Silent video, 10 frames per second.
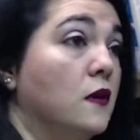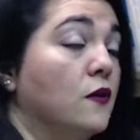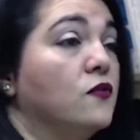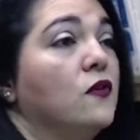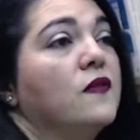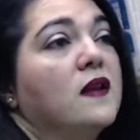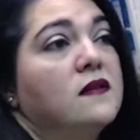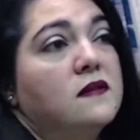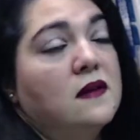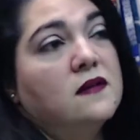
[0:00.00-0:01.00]
So
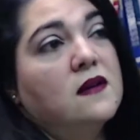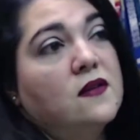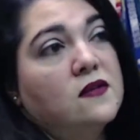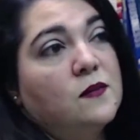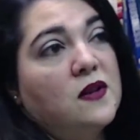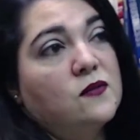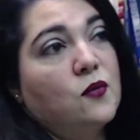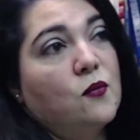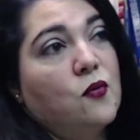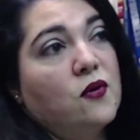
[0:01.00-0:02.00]
that's another tip that's
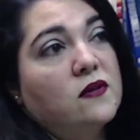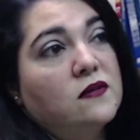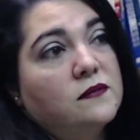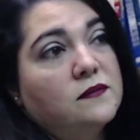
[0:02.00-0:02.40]
more important too.